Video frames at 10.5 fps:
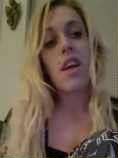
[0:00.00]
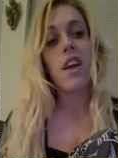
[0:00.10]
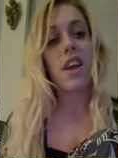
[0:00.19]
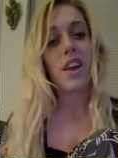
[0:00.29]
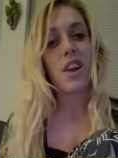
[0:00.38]

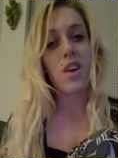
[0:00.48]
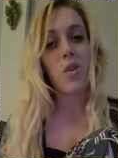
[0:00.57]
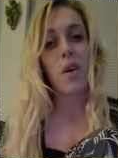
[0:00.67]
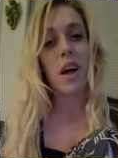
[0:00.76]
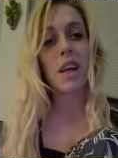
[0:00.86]
you
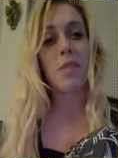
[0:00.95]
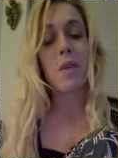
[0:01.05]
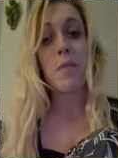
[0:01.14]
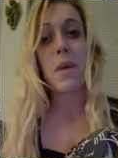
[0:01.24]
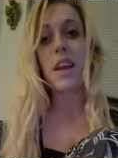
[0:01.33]
know, um,
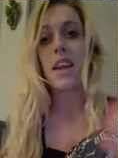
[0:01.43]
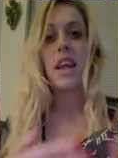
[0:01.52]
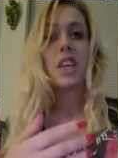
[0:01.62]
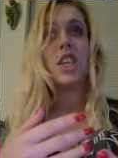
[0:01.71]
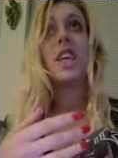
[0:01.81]
in
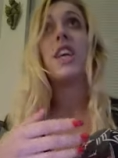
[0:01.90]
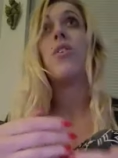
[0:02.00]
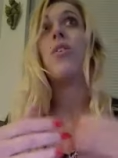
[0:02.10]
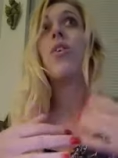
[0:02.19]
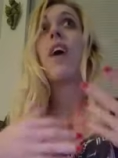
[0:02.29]
meditation
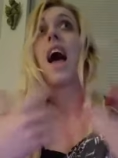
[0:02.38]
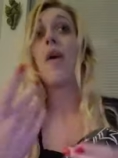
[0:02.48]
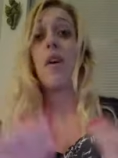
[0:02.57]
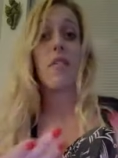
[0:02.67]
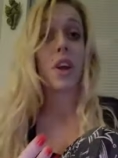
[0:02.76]
or
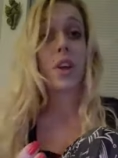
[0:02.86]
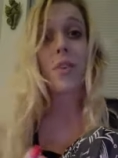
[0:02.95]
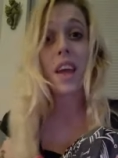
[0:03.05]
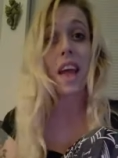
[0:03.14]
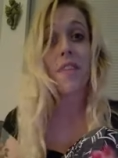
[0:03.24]
however you
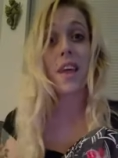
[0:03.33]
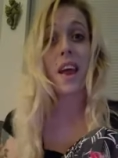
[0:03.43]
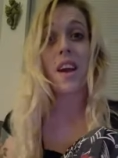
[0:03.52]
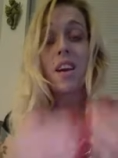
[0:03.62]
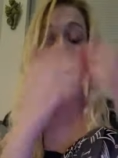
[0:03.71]
can get there.